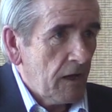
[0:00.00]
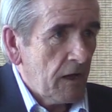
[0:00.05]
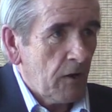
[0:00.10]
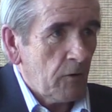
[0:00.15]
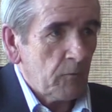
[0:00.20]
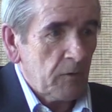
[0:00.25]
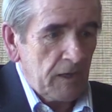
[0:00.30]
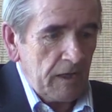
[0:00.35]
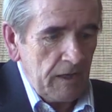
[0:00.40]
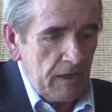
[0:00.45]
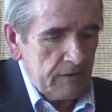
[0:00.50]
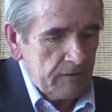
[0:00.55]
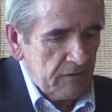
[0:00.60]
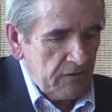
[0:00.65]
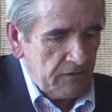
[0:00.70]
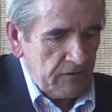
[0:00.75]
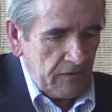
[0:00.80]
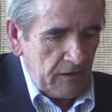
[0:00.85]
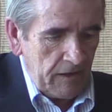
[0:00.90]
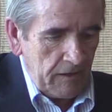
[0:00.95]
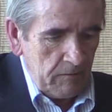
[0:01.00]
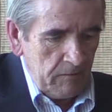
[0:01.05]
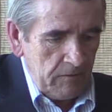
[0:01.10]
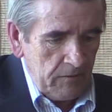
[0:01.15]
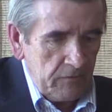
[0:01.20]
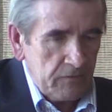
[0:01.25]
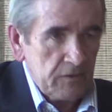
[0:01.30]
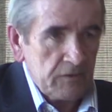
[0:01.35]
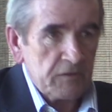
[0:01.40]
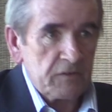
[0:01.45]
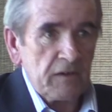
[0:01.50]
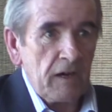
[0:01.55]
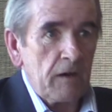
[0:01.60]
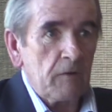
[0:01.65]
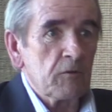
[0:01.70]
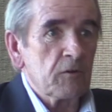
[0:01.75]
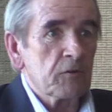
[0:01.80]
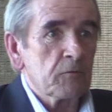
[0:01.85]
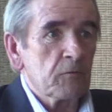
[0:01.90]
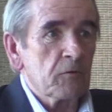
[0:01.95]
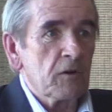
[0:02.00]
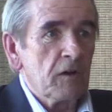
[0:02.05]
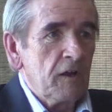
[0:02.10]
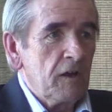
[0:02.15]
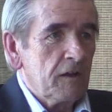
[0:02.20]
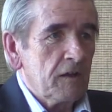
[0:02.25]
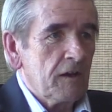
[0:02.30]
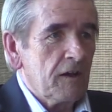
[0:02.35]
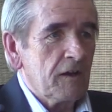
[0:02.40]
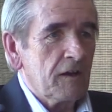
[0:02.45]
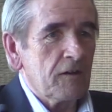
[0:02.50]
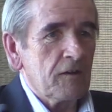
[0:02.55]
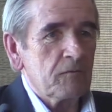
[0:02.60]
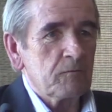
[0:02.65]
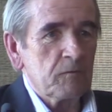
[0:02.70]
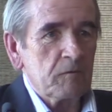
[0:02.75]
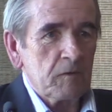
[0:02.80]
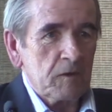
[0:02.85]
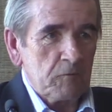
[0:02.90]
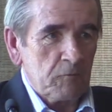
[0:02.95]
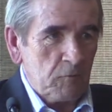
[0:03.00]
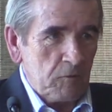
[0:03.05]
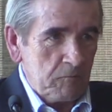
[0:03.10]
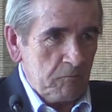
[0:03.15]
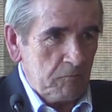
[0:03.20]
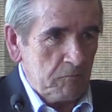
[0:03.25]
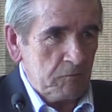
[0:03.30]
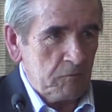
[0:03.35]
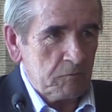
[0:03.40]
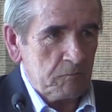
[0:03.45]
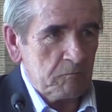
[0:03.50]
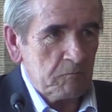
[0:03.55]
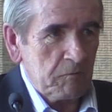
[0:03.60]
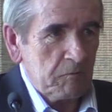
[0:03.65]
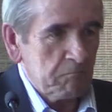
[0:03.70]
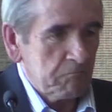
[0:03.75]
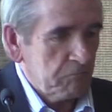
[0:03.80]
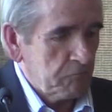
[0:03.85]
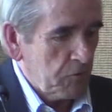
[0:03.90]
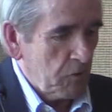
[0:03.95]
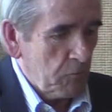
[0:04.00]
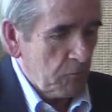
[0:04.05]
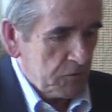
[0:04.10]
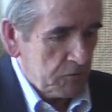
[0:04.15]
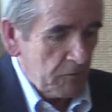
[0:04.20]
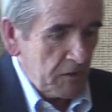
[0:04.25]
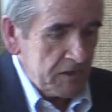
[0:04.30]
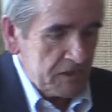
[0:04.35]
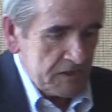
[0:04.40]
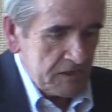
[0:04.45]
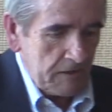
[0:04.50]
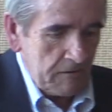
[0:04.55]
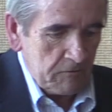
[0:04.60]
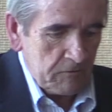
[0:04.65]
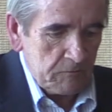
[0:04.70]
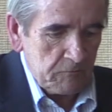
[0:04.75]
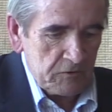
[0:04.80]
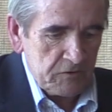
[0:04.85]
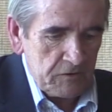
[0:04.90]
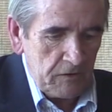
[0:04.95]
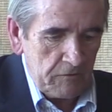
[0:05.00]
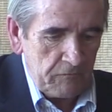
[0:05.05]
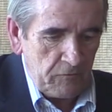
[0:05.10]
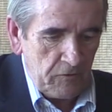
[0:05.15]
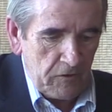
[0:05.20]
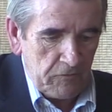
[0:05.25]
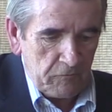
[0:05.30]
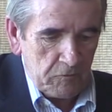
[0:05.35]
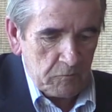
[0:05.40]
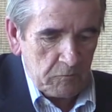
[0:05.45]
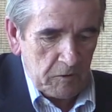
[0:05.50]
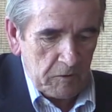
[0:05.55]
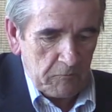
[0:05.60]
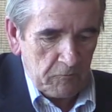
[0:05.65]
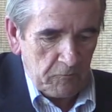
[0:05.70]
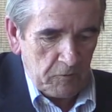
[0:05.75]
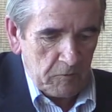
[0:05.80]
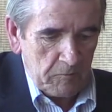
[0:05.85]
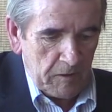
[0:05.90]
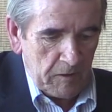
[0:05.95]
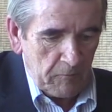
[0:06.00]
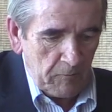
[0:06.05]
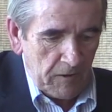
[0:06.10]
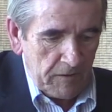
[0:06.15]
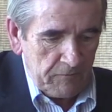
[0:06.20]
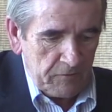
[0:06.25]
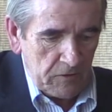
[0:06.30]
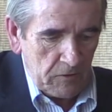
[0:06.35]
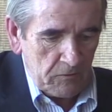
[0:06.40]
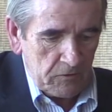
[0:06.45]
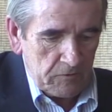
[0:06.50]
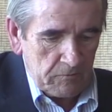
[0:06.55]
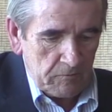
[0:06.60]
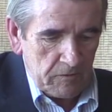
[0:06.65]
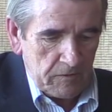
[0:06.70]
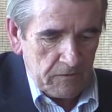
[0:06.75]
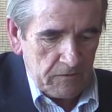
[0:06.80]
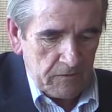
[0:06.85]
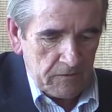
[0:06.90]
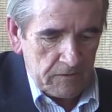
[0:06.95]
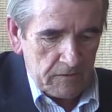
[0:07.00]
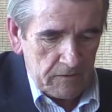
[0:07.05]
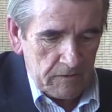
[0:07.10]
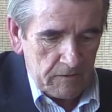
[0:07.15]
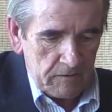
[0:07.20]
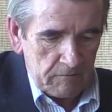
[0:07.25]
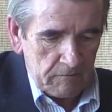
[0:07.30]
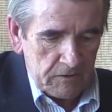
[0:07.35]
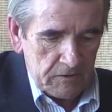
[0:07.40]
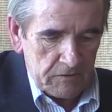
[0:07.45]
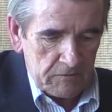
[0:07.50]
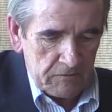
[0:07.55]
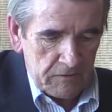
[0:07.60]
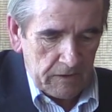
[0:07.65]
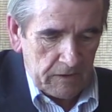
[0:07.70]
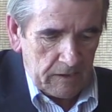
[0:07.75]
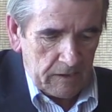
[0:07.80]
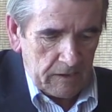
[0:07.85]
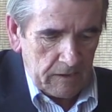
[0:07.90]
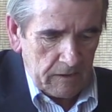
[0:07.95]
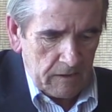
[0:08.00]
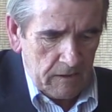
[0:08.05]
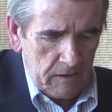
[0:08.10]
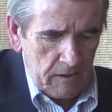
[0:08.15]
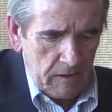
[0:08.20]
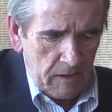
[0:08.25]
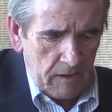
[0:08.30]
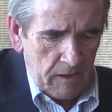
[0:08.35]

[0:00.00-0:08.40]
We had the sirens. The sirens were there was one siren that was not far from where my wife's house was when she was a kid.